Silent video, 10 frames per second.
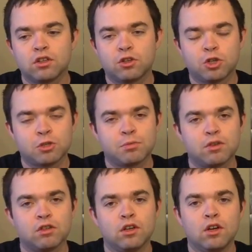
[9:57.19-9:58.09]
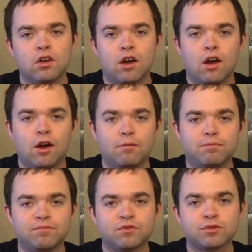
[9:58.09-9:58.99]
crisper
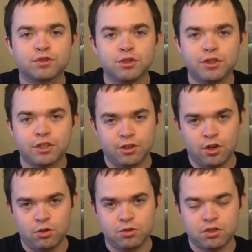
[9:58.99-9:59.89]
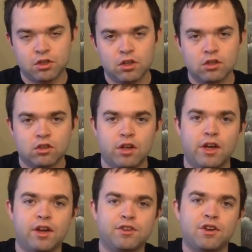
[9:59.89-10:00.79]
fruitier notes,
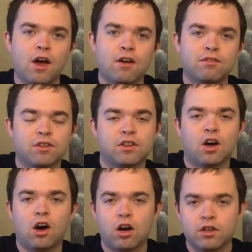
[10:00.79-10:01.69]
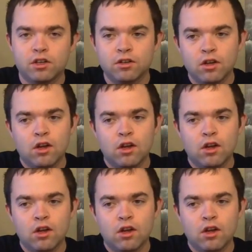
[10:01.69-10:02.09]
and you have like the honey,